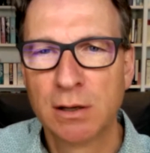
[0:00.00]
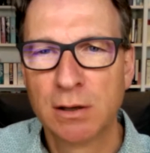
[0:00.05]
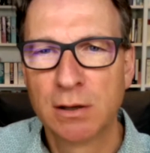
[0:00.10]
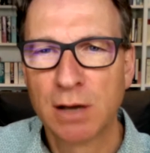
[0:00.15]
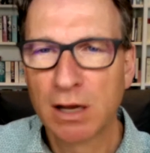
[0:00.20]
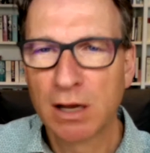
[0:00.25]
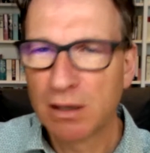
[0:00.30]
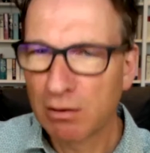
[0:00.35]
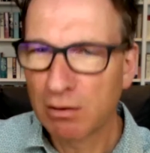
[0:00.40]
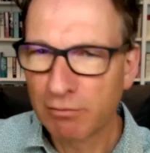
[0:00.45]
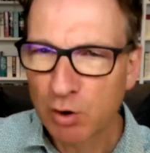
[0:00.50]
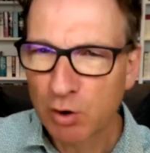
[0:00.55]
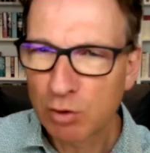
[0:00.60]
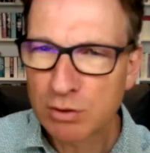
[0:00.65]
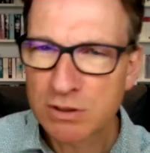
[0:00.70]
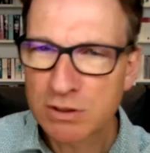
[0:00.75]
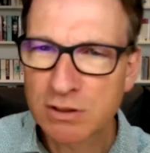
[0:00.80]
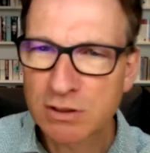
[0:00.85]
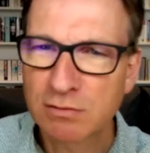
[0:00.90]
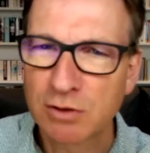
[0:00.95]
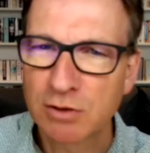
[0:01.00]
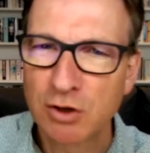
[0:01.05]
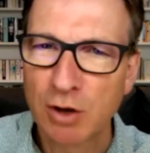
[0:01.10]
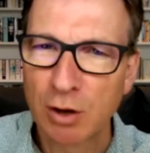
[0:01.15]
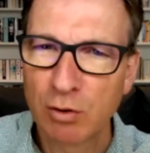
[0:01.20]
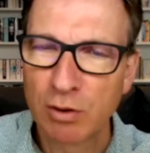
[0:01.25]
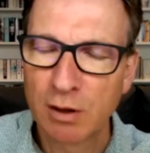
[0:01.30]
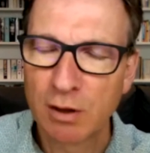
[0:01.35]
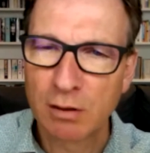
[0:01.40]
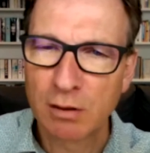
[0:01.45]
and of course,
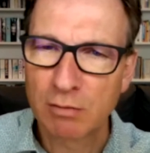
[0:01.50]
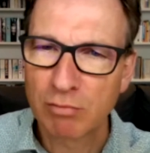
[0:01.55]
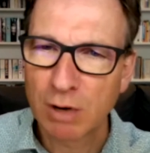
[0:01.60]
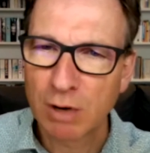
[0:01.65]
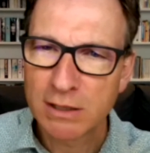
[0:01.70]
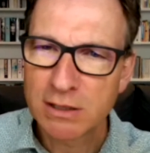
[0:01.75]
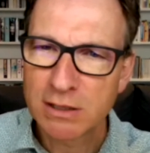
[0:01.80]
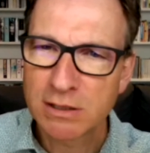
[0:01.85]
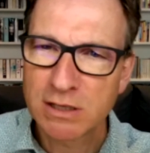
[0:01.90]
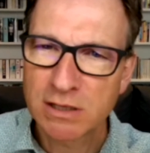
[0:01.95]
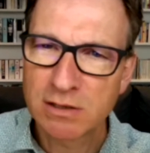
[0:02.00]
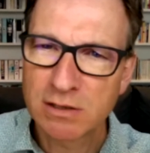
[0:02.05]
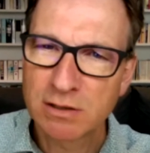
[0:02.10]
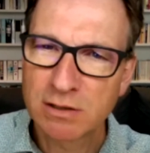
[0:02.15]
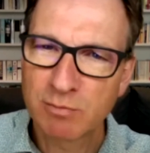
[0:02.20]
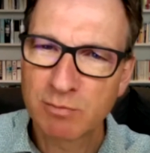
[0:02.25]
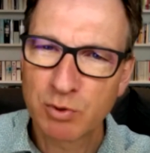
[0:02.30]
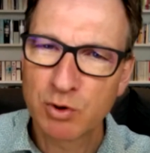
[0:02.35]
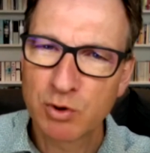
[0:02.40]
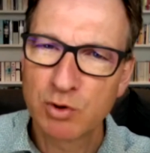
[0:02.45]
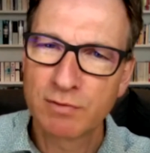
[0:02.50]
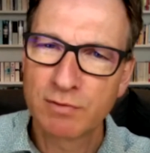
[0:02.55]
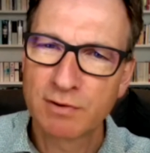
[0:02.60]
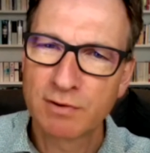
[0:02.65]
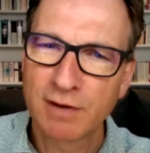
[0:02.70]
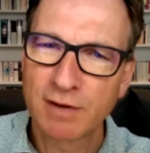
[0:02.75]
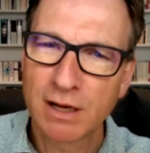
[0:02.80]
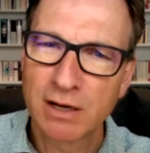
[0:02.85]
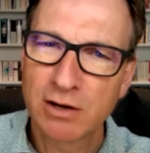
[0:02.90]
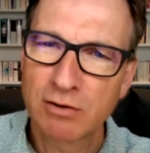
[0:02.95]
the writer doesn't approve of
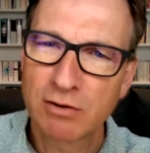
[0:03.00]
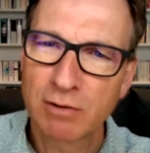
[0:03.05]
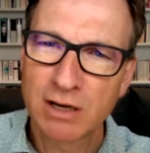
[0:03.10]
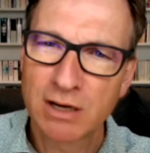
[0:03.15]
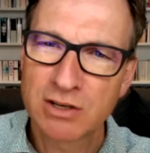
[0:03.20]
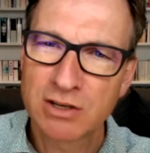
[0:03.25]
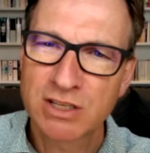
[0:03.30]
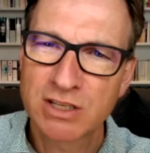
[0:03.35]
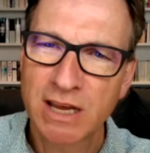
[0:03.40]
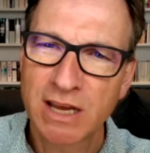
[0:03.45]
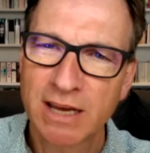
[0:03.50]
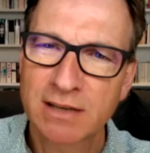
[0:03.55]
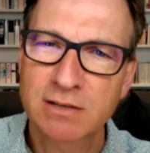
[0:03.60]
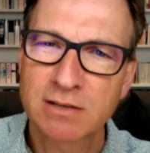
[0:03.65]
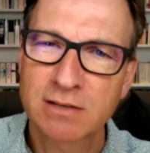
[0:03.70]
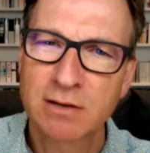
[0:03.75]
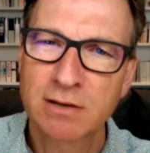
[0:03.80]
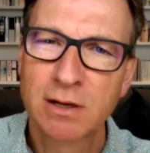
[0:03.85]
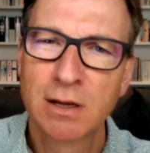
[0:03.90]
underage sex.